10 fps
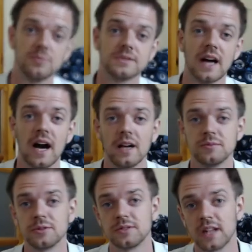from time
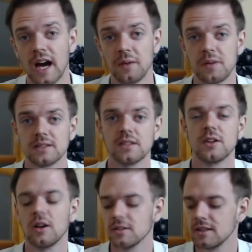to time, but
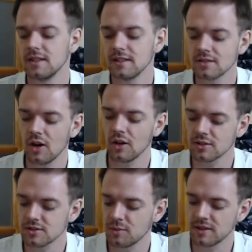he's
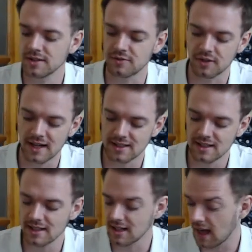also pretty
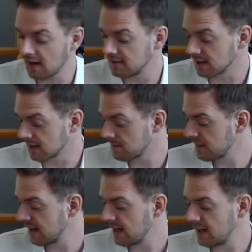friendly and loving.
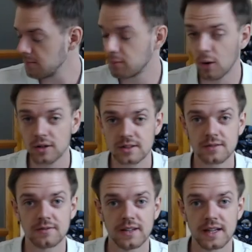
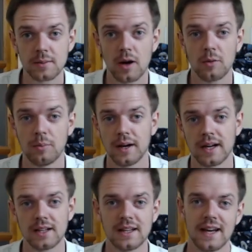Important thing about
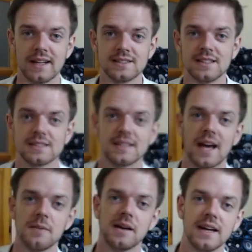Bill, yeah, that his
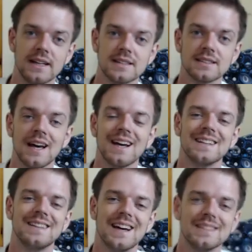name is,
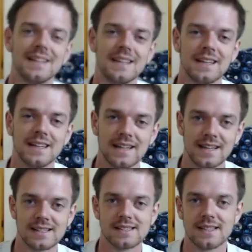that he
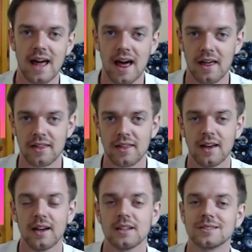is deaf.
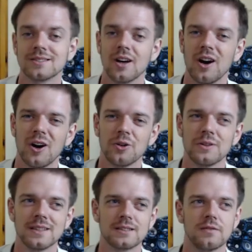So
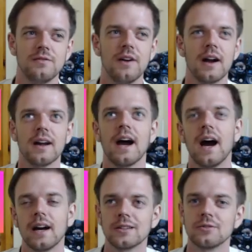it's very
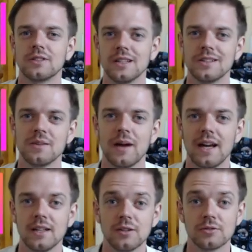hard to teach him
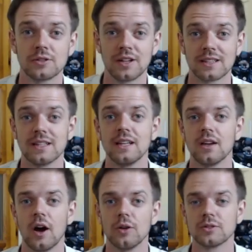any new tricks. He
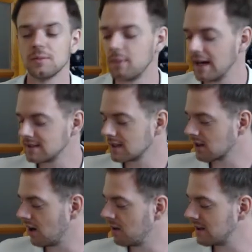knows the basic
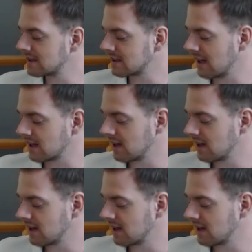commands